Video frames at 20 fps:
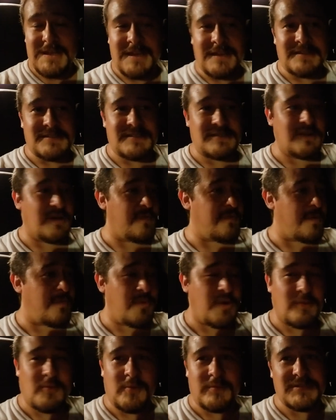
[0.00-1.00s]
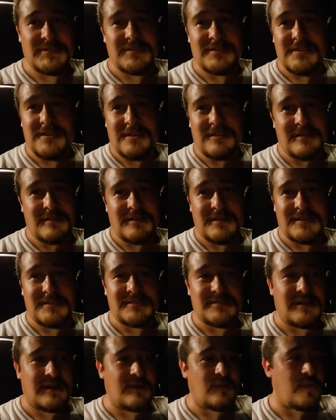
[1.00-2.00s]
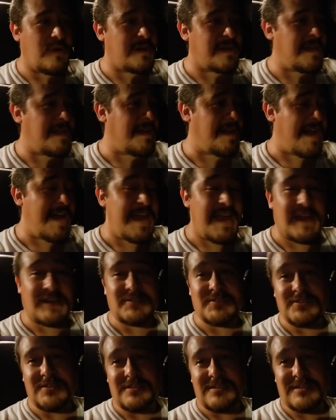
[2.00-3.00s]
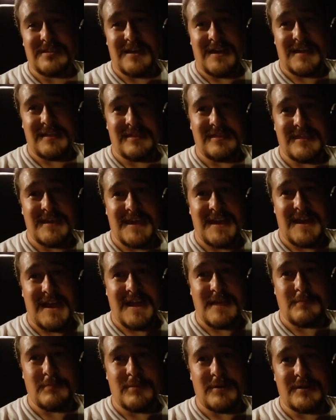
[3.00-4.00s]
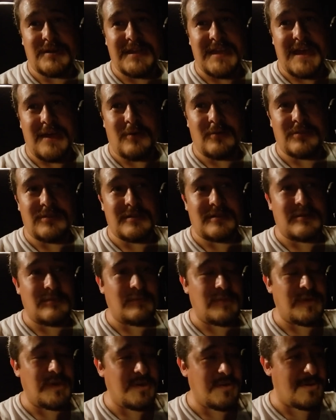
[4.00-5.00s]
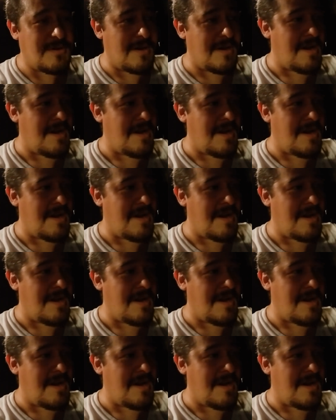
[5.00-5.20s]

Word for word: So from one moment to the other, it started working. I actually thought that I burnt out the computer.